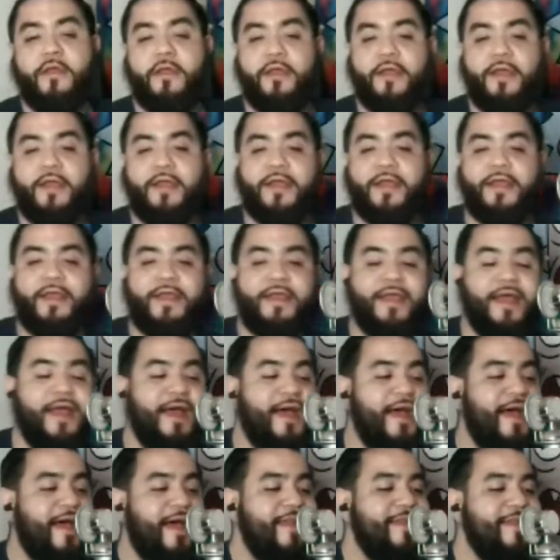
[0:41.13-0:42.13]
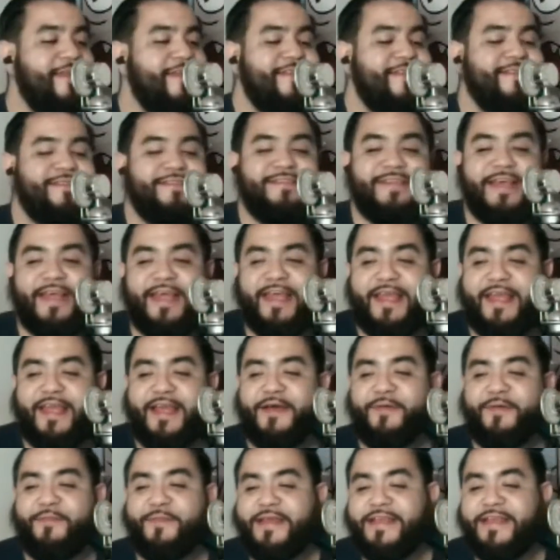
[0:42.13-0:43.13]
God
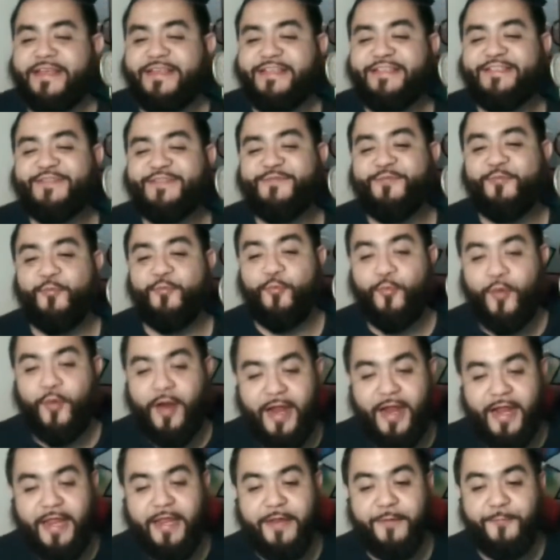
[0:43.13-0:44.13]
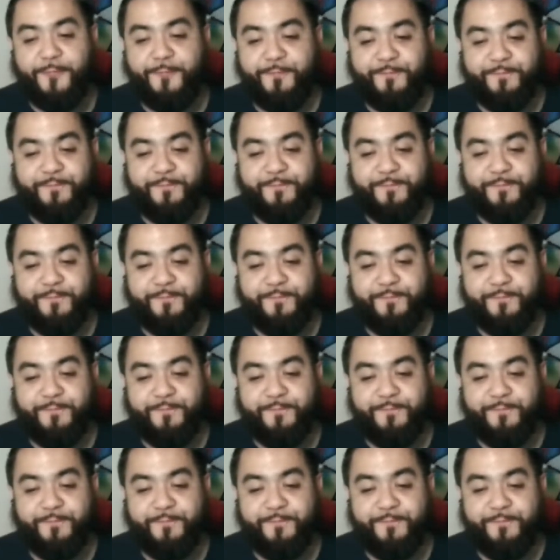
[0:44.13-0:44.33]
damn is right.